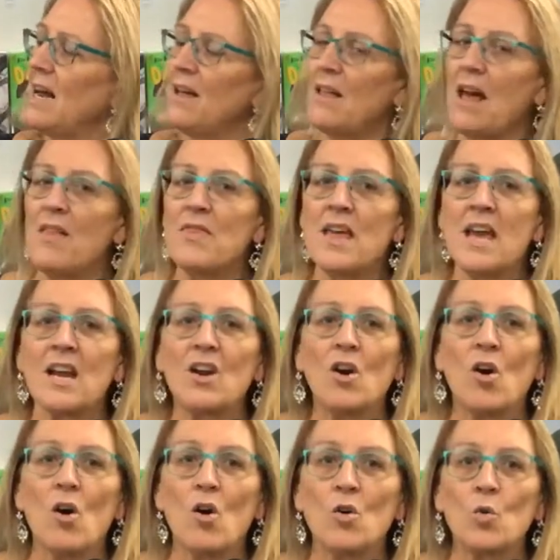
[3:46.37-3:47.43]
And they're
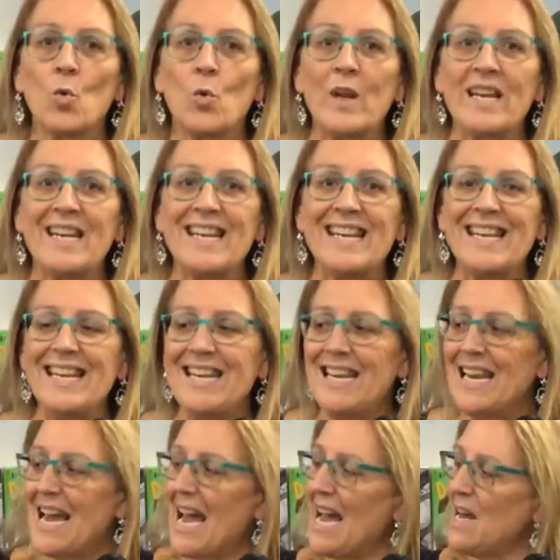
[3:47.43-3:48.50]
called Whitney
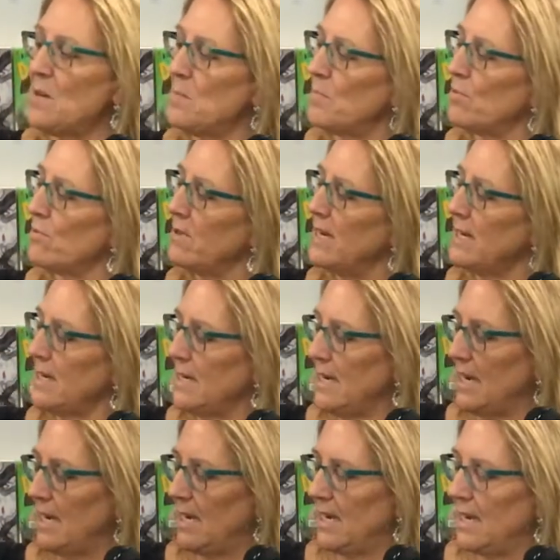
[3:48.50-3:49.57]
and Britney.
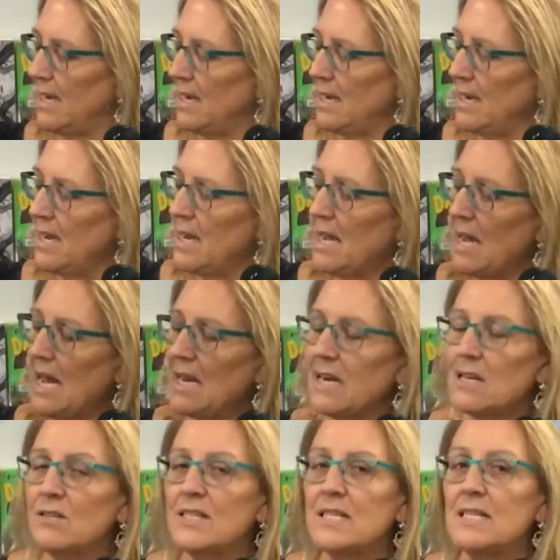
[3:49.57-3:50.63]
And
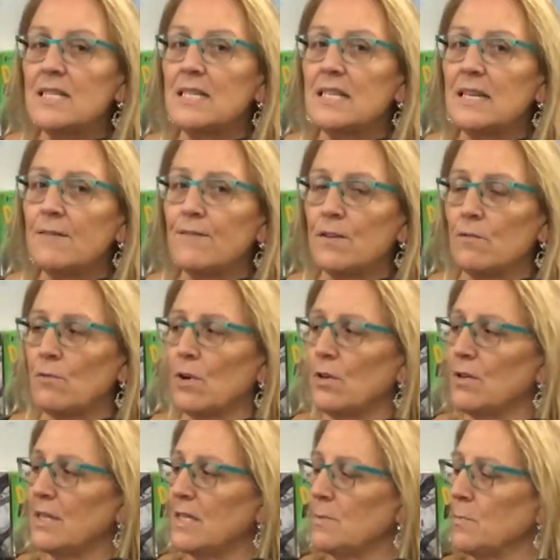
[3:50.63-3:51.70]
Lucinda Gifford wrote
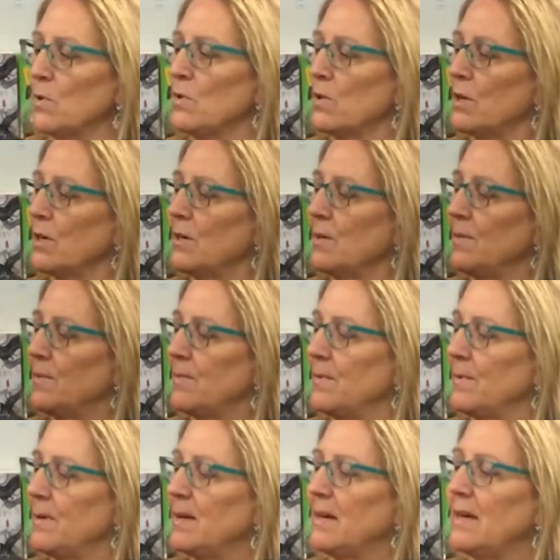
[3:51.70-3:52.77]
this book.
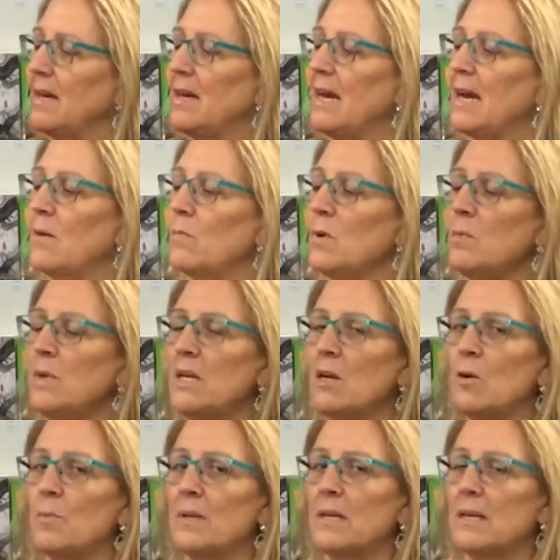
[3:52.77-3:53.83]
And when we
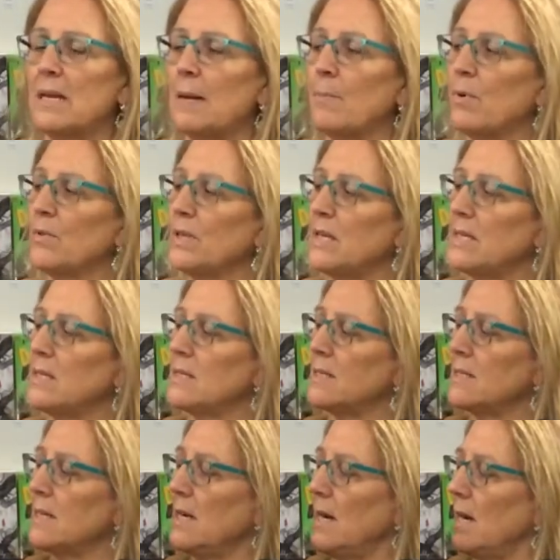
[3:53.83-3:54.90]
open it up on the
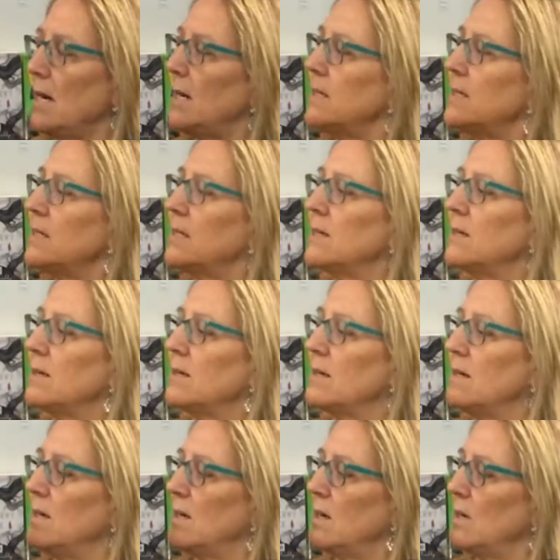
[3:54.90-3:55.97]
inside,
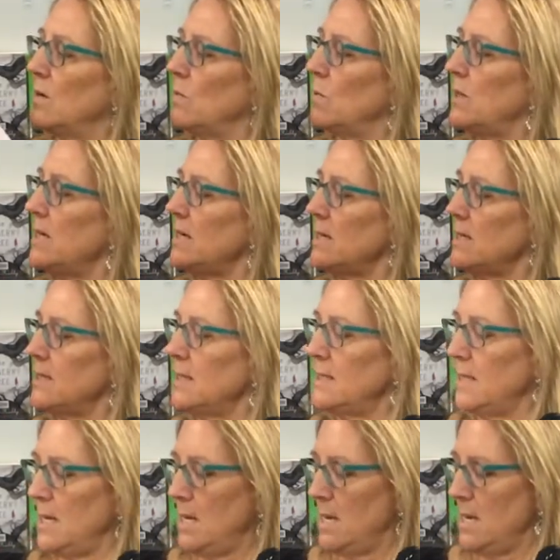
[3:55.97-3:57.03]
we can
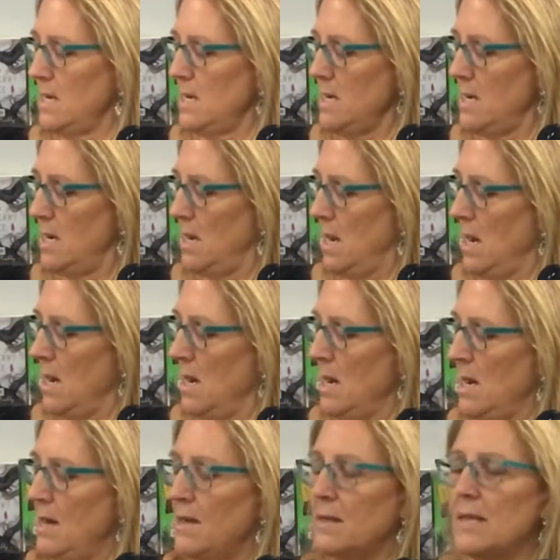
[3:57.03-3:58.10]
see
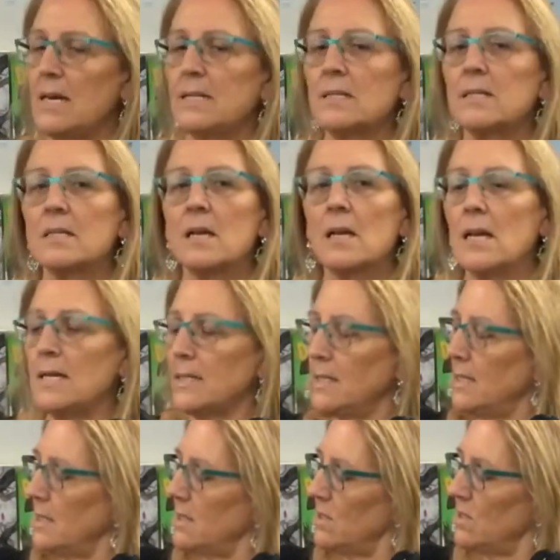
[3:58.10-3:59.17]
that
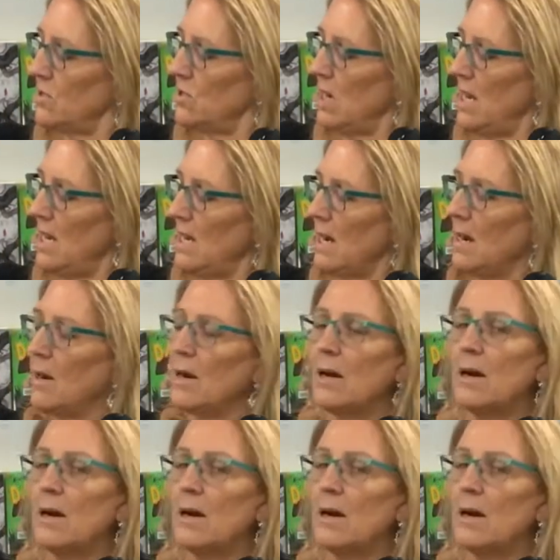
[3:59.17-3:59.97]
Scholastic Australia